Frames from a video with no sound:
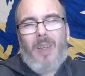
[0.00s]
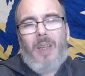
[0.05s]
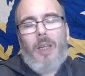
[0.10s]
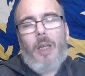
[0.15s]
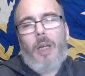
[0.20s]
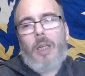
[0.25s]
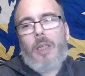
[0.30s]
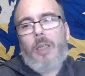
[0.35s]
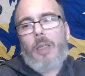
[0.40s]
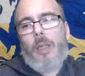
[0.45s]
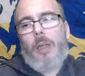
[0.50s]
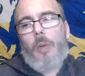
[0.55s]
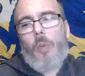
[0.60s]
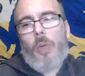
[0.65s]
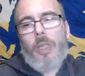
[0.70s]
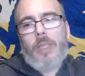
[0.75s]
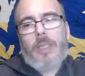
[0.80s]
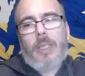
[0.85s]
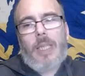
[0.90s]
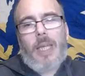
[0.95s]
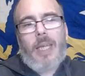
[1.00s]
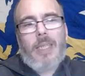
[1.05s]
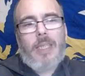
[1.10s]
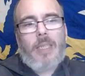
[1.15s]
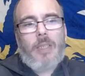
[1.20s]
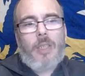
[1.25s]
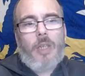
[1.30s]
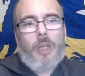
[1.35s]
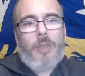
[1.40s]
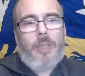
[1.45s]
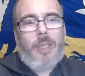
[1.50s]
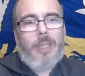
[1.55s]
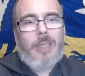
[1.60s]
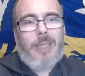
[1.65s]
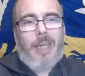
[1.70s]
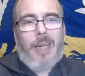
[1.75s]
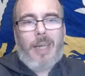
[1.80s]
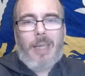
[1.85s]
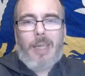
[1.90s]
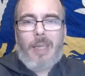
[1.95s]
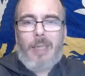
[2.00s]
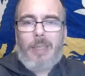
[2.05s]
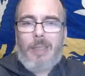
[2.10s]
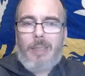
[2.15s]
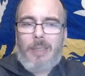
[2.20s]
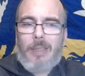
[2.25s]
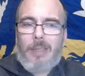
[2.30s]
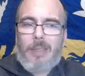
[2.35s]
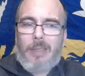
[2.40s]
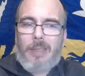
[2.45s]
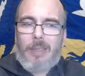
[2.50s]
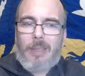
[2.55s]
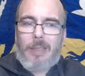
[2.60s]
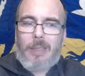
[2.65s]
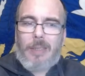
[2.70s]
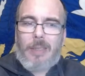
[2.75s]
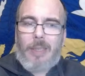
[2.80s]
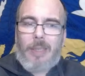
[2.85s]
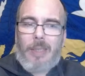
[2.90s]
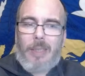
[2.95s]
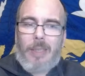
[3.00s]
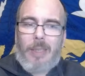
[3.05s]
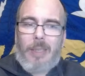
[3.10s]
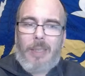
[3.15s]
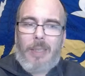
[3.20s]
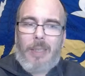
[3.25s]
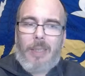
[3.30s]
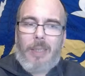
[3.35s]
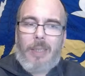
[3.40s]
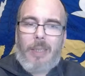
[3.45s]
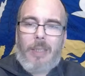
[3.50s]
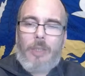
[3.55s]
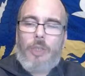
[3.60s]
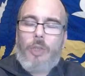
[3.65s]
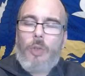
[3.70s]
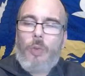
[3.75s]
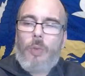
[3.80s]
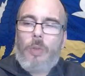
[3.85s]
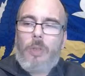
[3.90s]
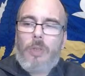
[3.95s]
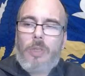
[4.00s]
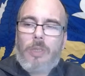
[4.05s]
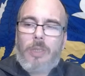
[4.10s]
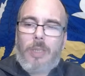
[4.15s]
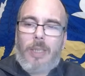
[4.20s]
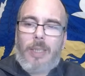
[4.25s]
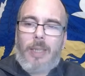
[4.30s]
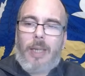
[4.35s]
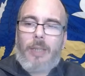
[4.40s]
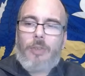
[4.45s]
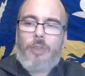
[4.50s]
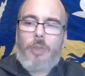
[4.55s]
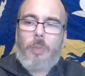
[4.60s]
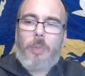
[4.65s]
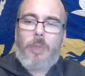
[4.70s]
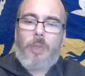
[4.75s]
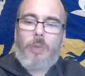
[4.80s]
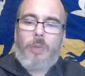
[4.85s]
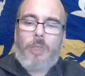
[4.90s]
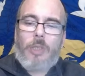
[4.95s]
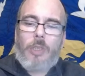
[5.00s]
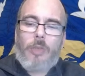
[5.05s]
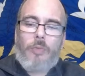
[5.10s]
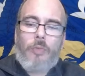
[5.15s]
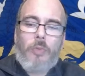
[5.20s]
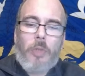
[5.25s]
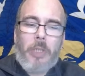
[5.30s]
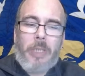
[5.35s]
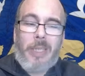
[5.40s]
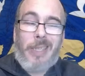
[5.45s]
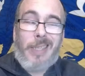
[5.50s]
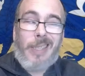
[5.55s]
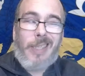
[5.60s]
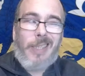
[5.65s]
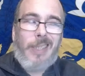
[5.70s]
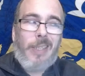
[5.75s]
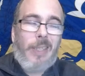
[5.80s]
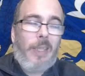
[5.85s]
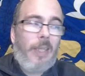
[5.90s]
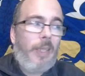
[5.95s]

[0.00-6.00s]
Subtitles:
Look, Wintle hasn't got the attacking tools and attributes to really